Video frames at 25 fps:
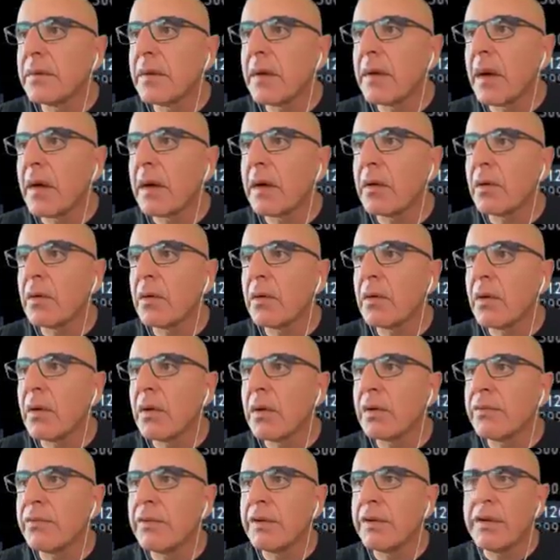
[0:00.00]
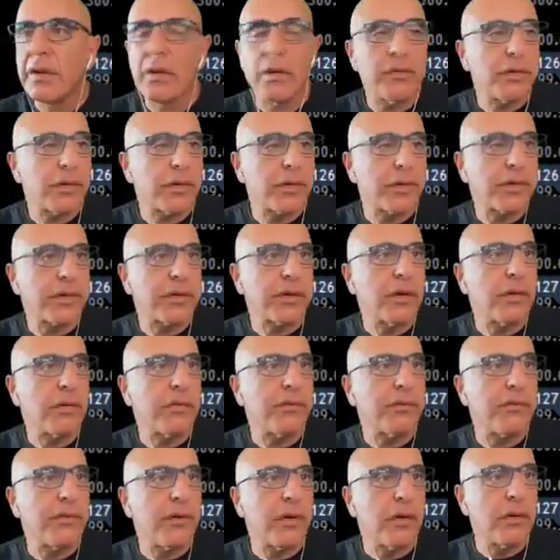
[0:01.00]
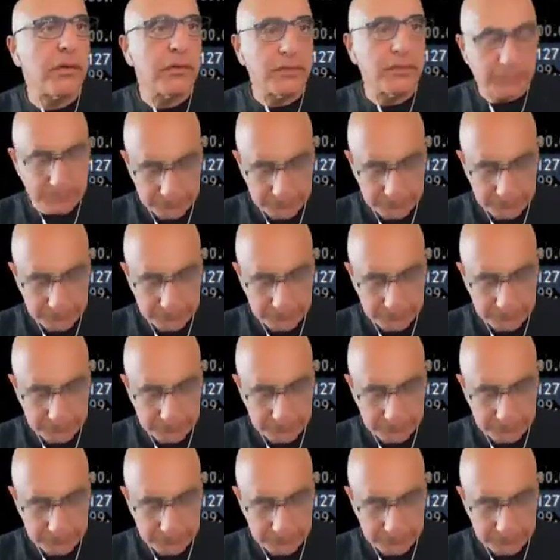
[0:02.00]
I'll go long Nvidia over 3 or 4.